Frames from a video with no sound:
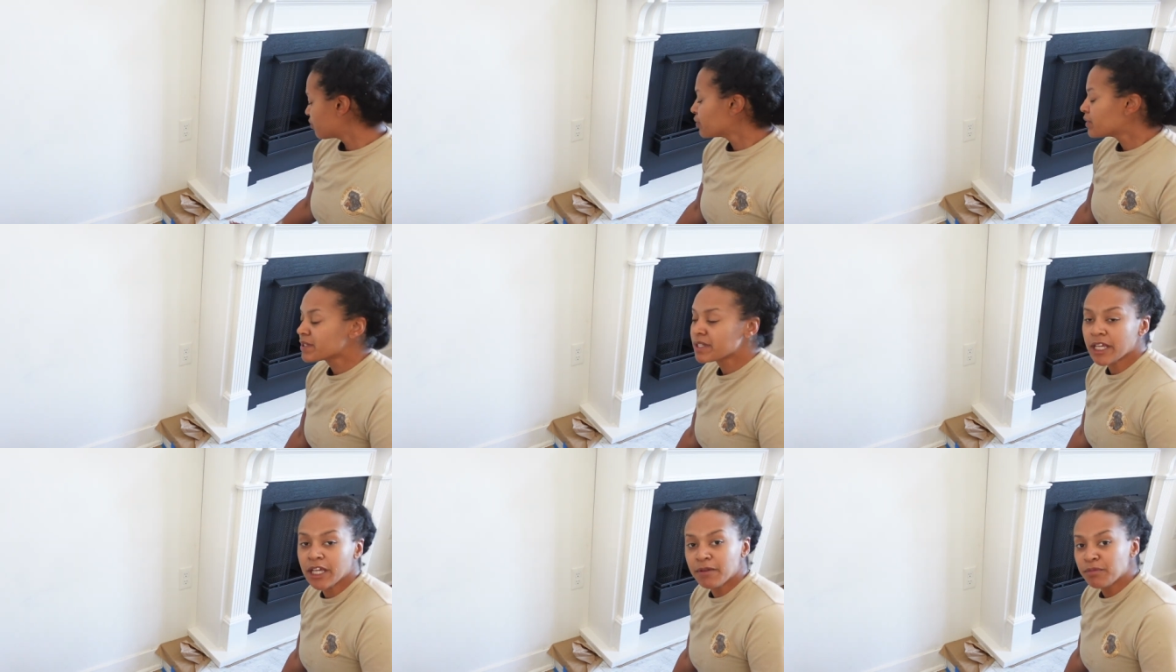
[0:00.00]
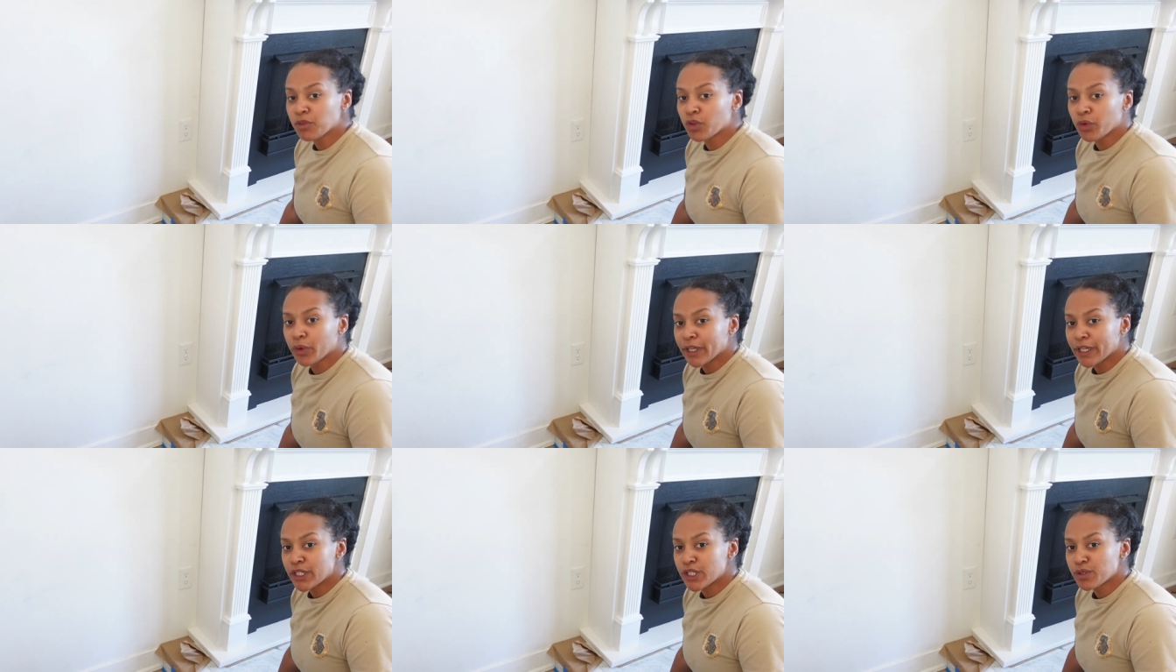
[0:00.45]
same
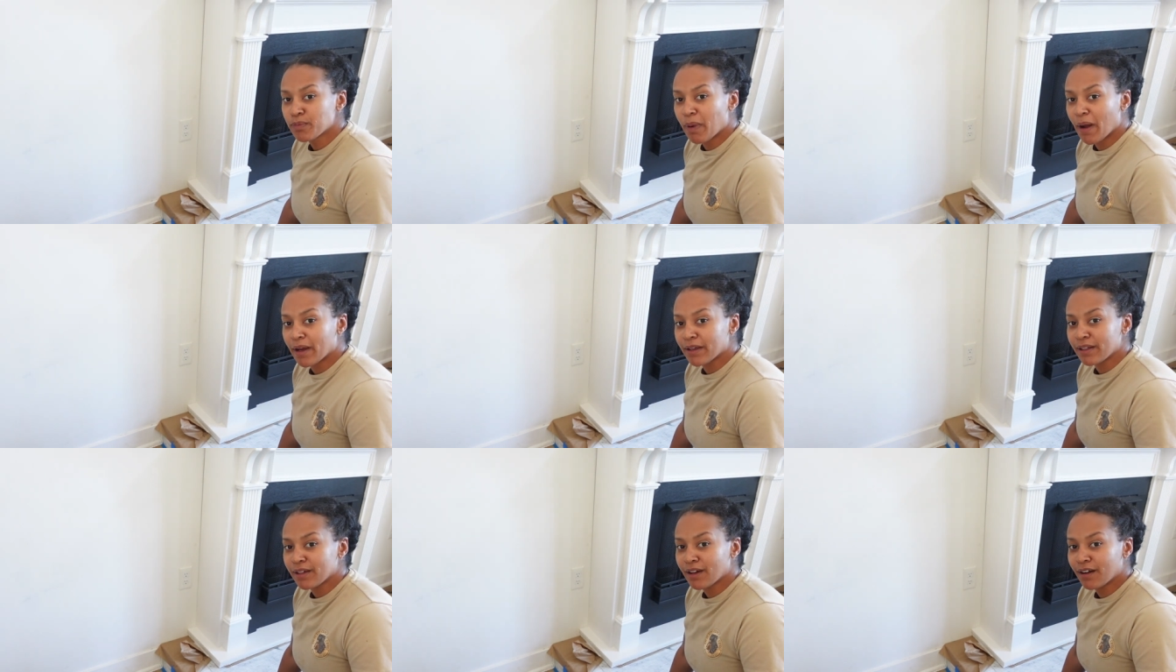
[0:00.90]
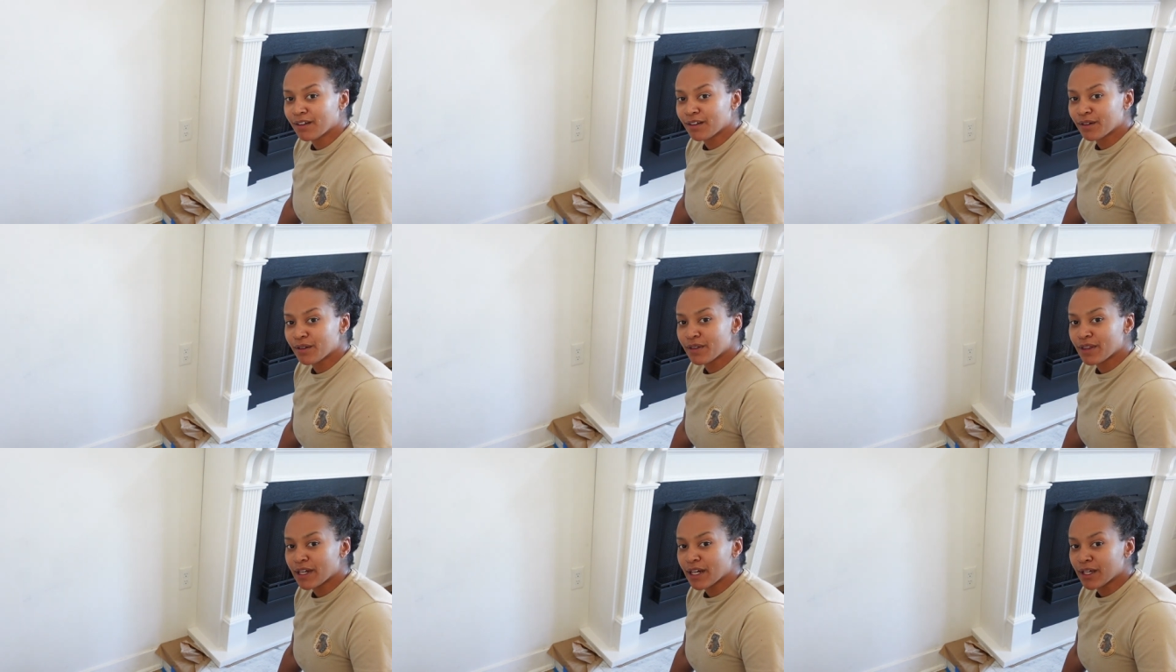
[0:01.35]
grayish putty
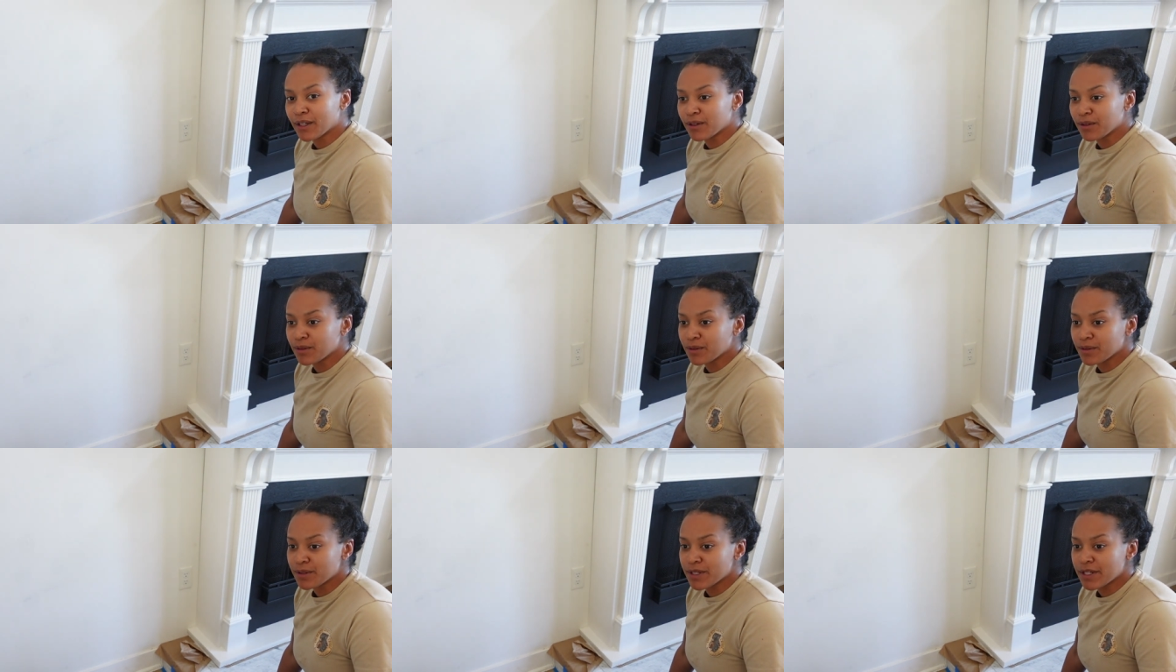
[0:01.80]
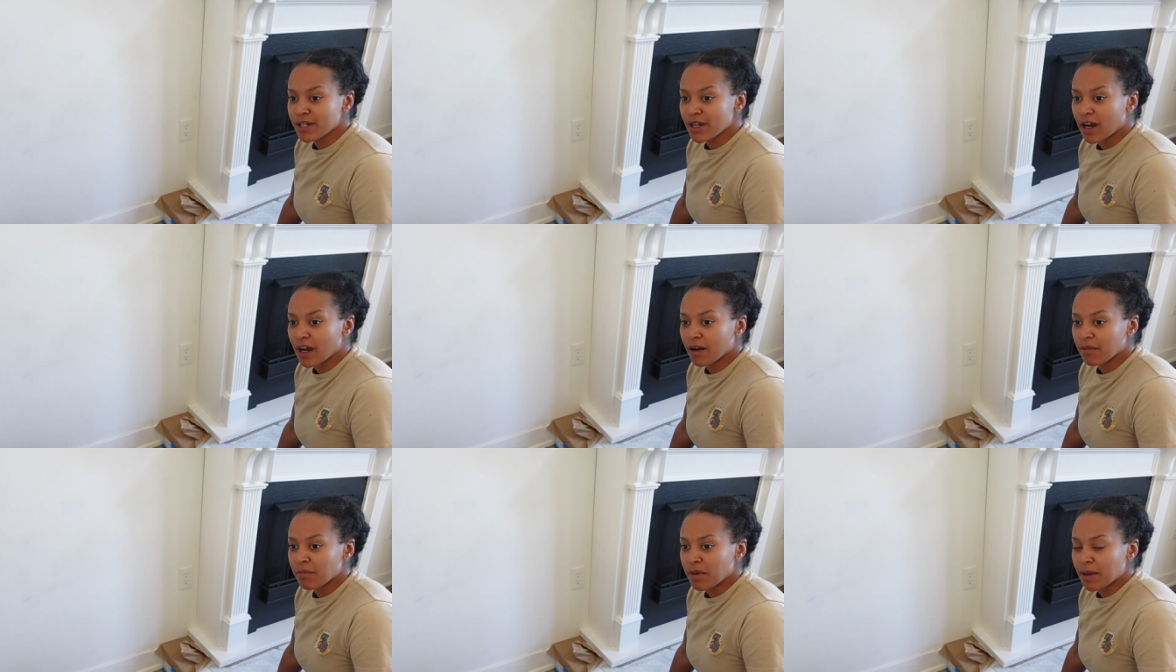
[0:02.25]
color that I used
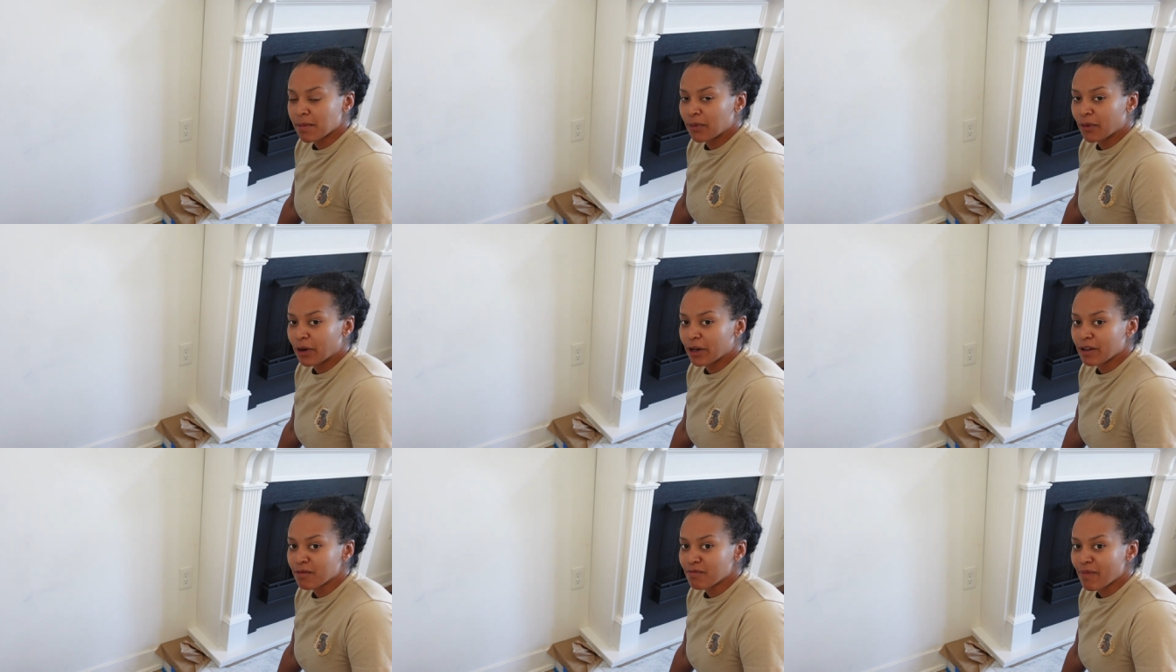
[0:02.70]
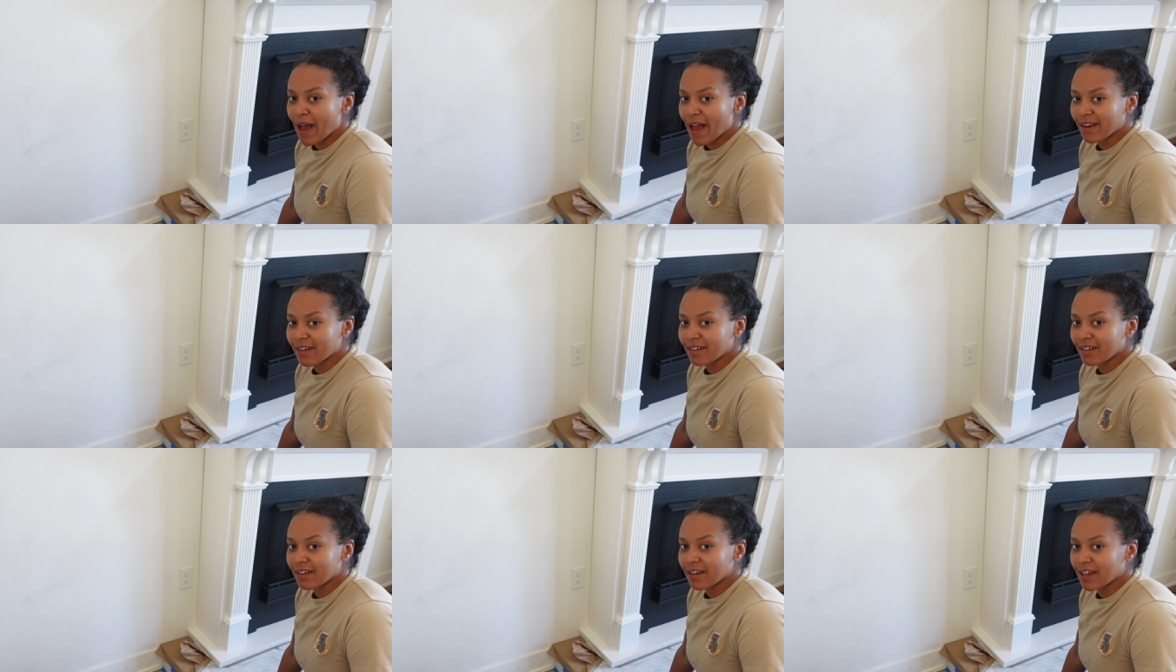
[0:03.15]
on my board and
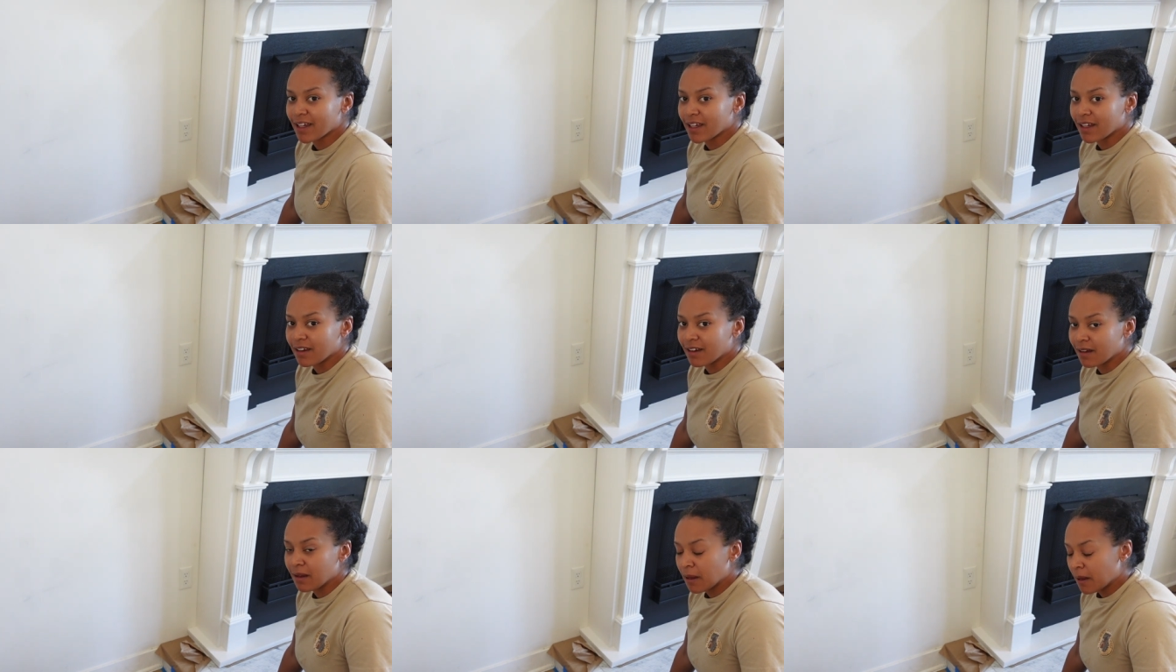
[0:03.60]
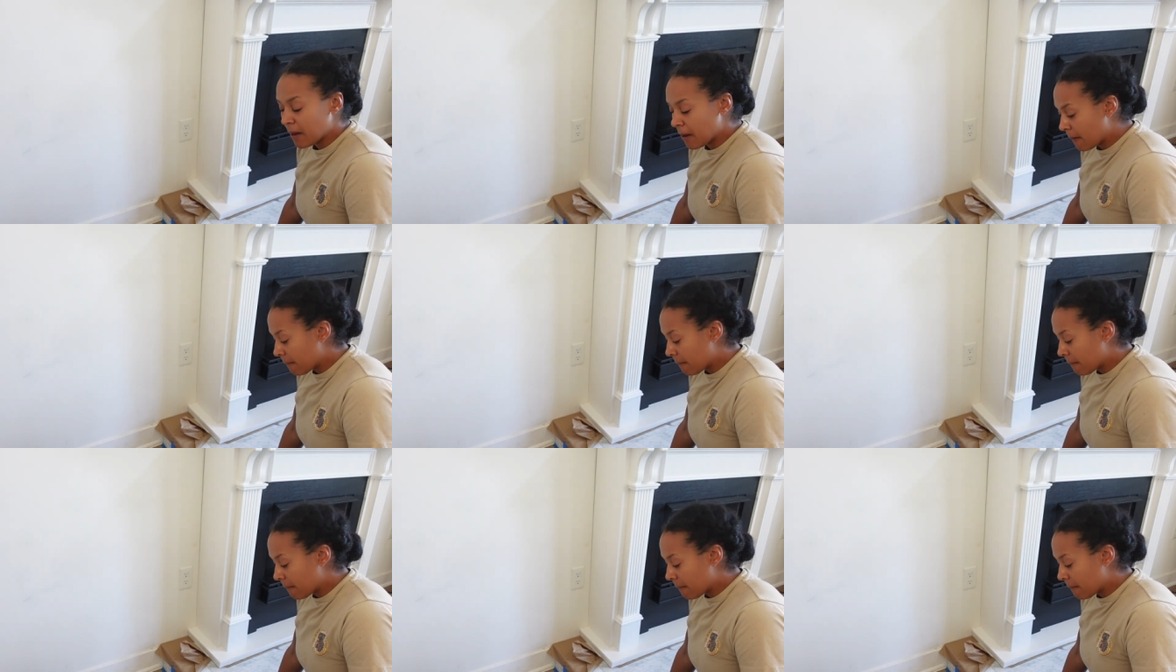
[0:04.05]
batten in